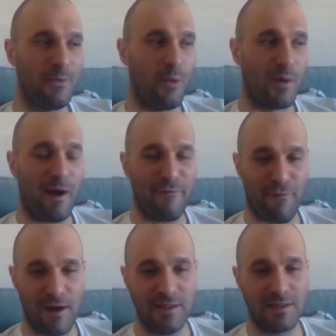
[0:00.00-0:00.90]
one of my
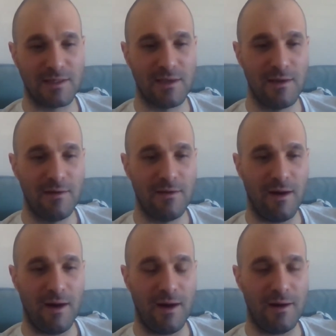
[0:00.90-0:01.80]
friends,
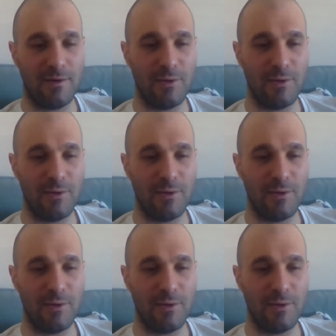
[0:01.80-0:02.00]
Uh,